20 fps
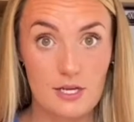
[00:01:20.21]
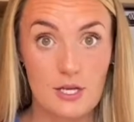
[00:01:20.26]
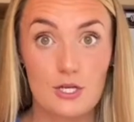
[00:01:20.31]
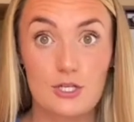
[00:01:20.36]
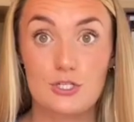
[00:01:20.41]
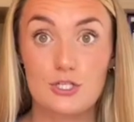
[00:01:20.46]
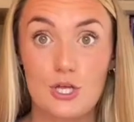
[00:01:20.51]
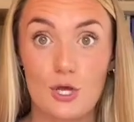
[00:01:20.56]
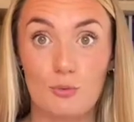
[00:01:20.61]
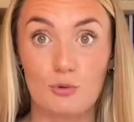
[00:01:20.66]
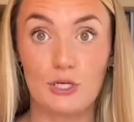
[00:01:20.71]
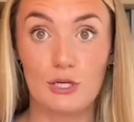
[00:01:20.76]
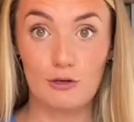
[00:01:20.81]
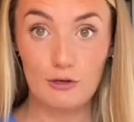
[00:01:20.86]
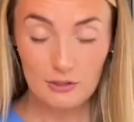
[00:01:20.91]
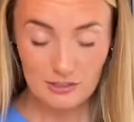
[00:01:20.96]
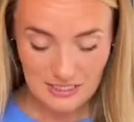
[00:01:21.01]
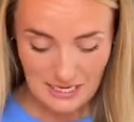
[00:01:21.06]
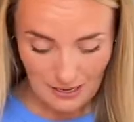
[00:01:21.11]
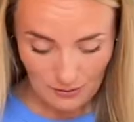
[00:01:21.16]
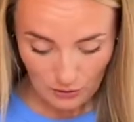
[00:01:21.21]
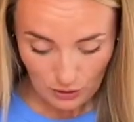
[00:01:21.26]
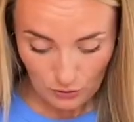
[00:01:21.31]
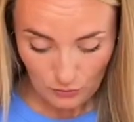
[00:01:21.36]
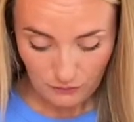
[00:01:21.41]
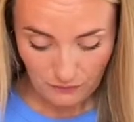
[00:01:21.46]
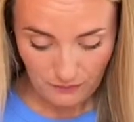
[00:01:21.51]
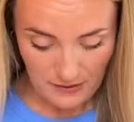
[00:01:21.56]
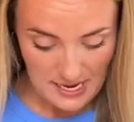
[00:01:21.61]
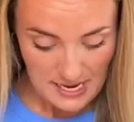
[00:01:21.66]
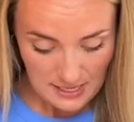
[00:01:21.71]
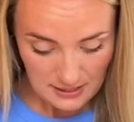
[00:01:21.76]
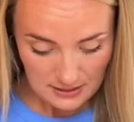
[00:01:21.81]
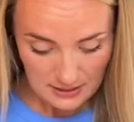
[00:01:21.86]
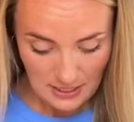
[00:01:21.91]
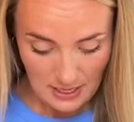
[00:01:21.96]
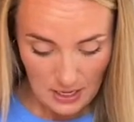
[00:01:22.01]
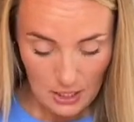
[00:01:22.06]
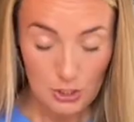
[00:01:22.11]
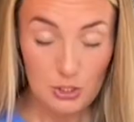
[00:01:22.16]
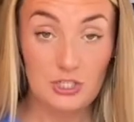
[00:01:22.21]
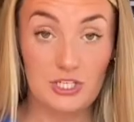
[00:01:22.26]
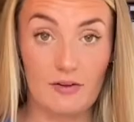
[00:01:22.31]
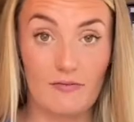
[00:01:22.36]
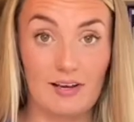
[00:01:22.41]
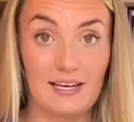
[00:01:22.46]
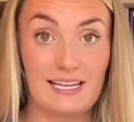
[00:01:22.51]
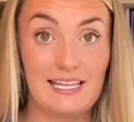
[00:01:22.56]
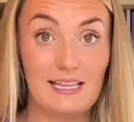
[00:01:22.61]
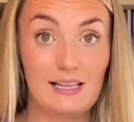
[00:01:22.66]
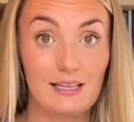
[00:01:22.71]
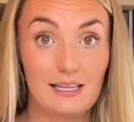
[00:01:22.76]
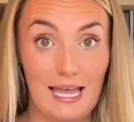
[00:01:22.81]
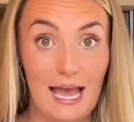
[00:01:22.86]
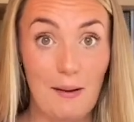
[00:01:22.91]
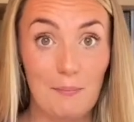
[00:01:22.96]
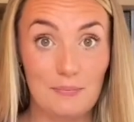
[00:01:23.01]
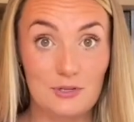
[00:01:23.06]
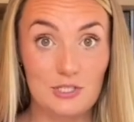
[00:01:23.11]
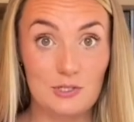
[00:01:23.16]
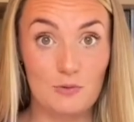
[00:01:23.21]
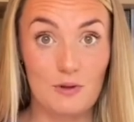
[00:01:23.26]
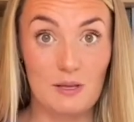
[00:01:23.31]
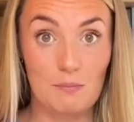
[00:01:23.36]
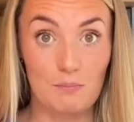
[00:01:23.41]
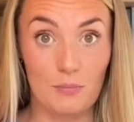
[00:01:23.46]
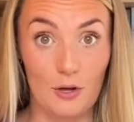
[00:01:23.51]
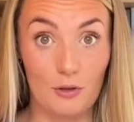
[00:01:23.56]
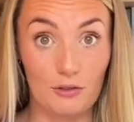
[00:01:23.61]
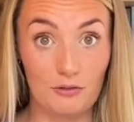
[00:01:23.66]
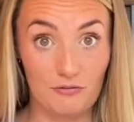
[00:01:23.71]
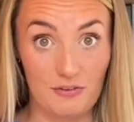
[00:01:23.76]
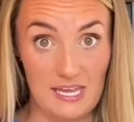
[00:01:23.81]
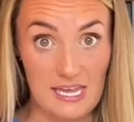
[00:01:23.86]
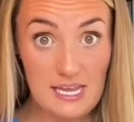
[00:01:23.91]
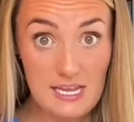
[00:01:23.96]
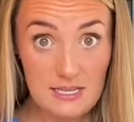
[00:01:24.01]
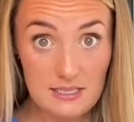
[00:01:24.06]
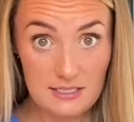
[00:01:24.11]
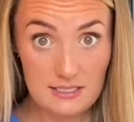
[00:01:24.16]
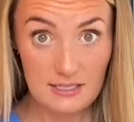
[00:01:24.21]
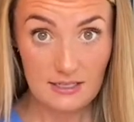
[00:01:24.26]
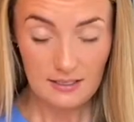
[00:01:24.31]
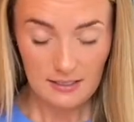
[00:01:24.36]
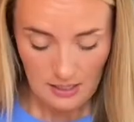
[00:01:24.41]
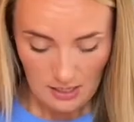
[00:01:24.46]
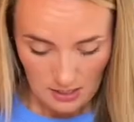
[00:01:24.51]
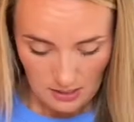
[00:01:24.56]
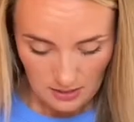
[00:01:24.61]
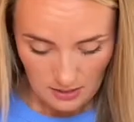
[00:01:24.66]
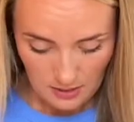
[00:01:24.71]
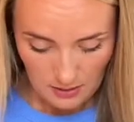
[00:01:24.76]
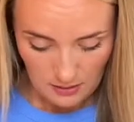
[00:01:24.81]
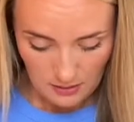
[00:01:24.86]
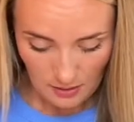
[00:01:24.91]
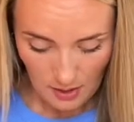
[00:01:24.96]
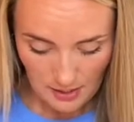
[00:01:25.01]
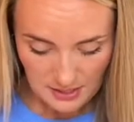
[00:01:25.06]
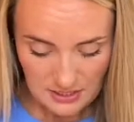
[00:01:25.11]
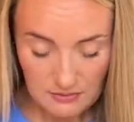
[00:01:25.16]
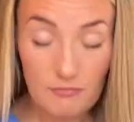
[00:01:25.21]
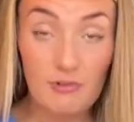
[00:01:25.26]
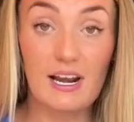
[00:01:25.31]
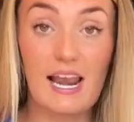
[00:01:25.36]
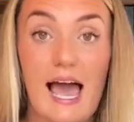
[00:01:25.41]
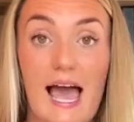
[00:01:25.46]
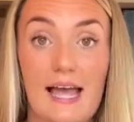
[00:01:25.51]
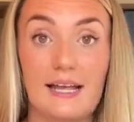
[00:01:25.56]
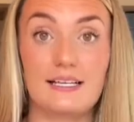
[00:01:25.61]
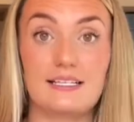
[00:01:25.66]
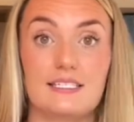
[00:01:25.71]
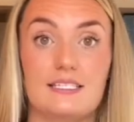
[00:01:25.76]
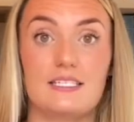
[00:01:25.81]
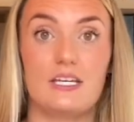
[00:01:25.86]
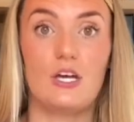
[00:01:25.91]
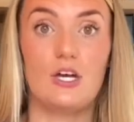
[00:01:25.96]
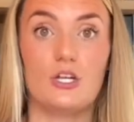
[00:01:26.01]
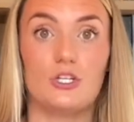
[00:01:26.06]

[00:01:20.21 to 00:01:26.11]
So when you look down at your feet, you should have a little gap between both feet, nice and relaxed.